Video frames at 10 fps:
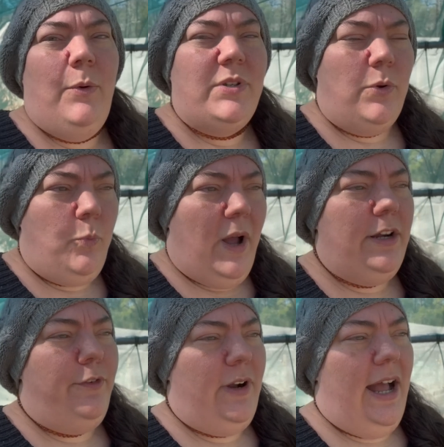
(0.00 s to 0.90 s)
was a
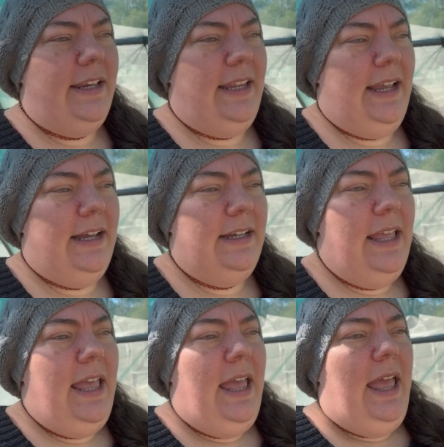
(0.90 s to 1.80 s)
wonderful garden year
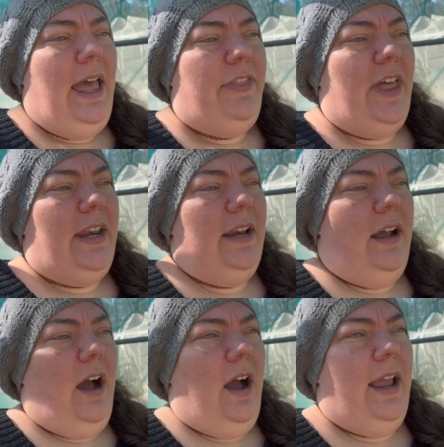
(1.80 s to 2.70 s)
that
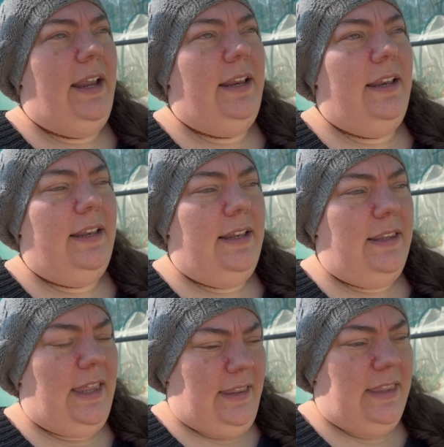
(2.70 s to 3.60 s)

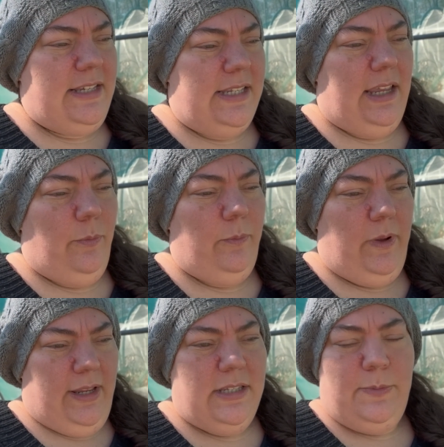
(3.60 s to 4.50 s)
this year
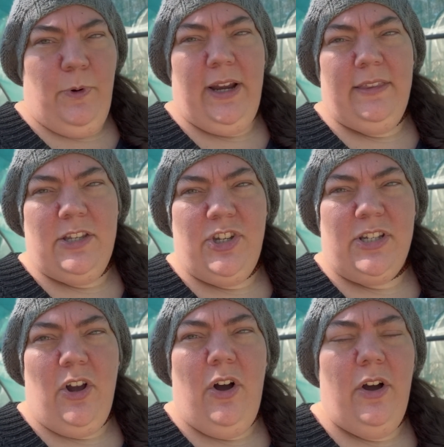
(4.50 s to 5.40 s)
in spring that's just
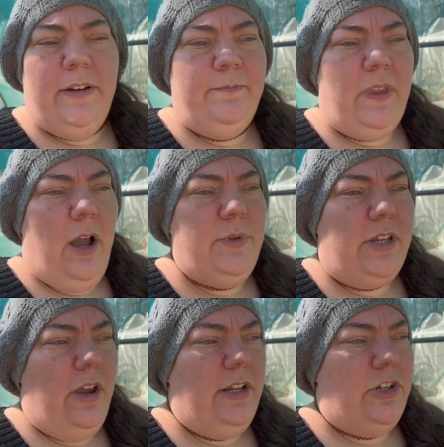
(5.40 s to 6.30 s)
gone, I was
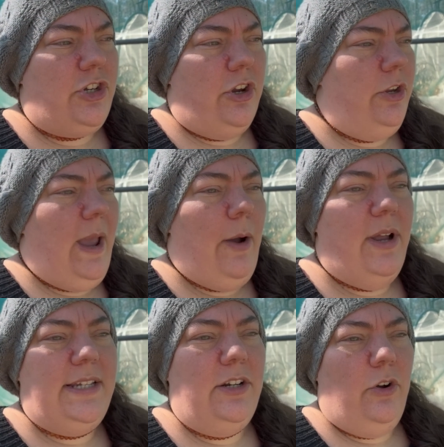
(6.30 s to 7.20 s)
going to show you how I
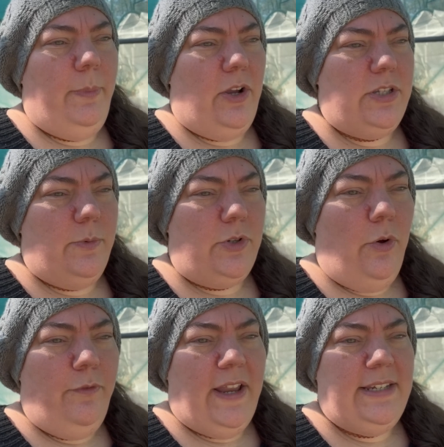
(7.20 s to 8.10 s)
did it all because it was
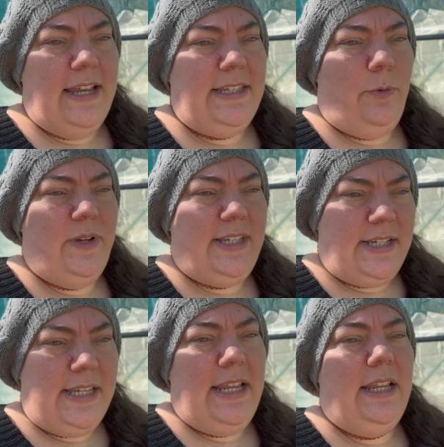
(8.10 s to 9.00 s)
all fantastic. We
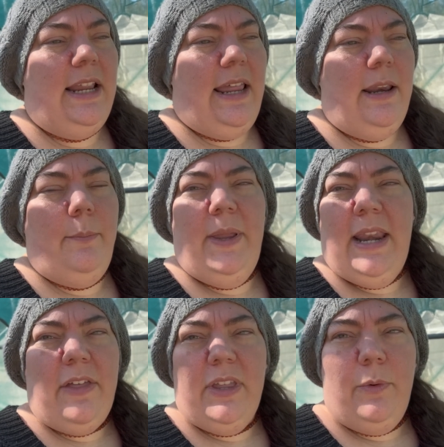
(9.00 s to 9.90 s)
succeeded, but
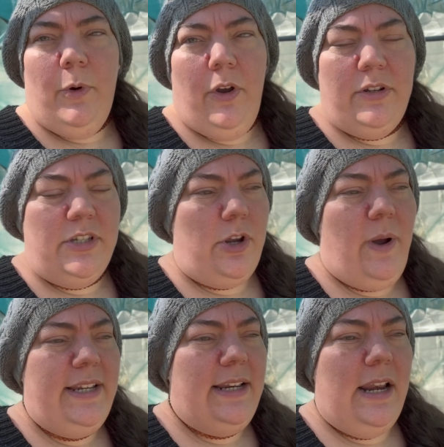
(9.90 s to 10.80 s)
nothing worked. So
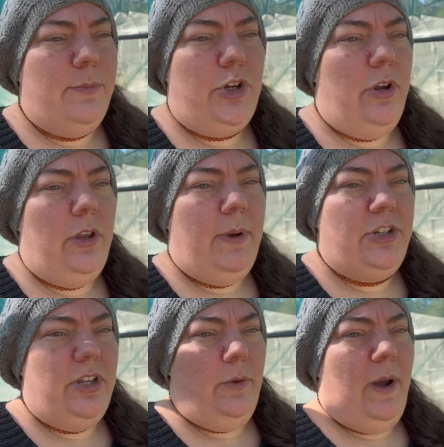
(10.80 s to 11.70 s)
I didn't end up showing you
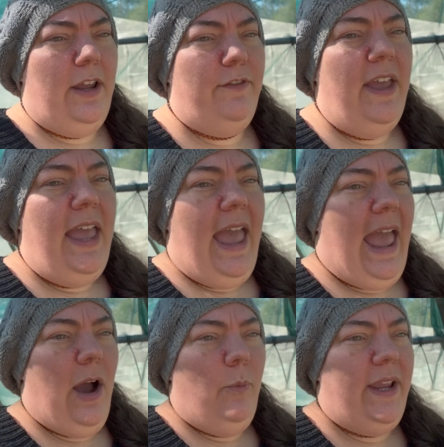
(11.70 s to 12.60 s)
much in the way of
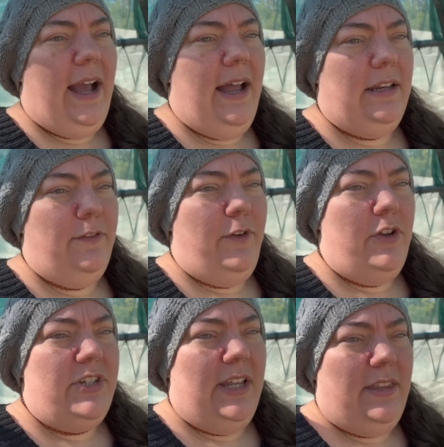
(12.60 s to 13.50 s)
how we gardened the
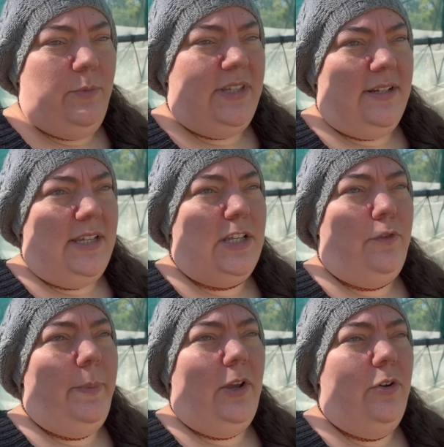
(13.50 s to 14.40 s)
first year that was
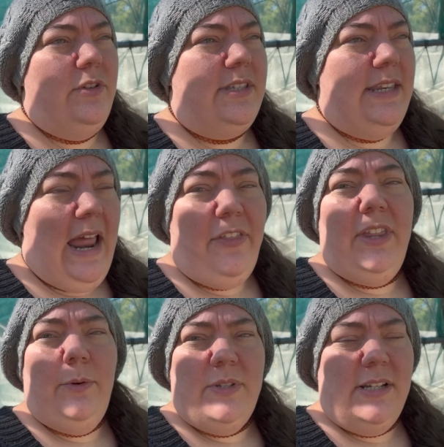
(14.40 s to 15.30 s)
successful, because
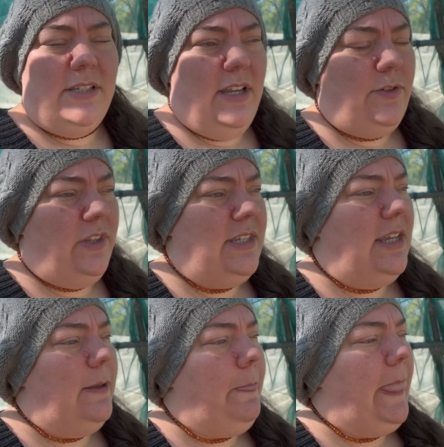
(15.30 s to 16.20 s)
nothing was successful this
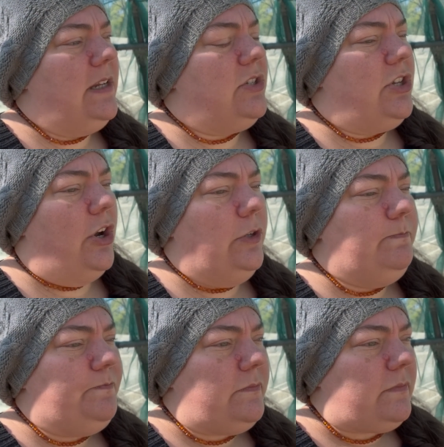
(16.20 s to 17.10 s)
year. So
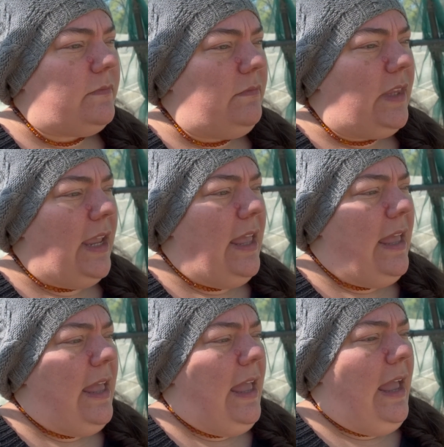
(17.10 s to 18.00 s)

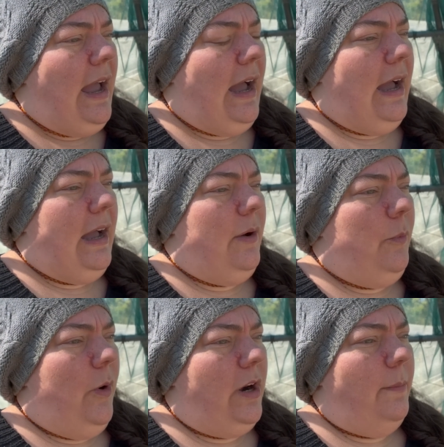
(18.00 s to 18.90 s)

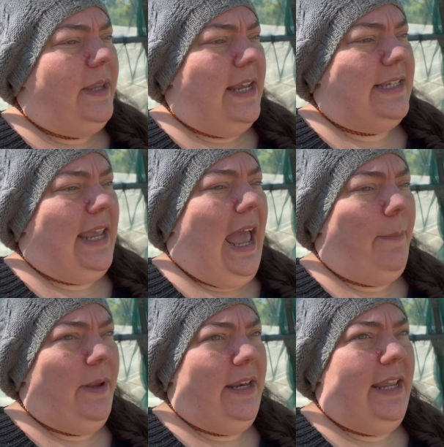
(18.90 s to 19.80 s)
what I'm guessing
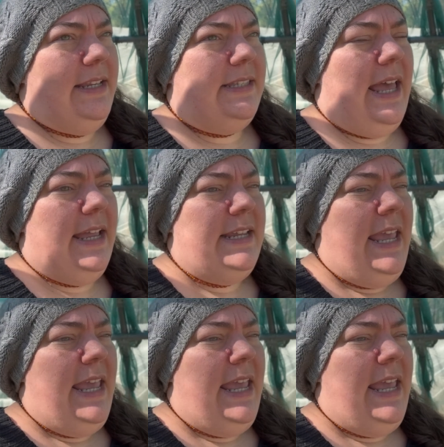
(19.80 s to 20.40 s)
happened is that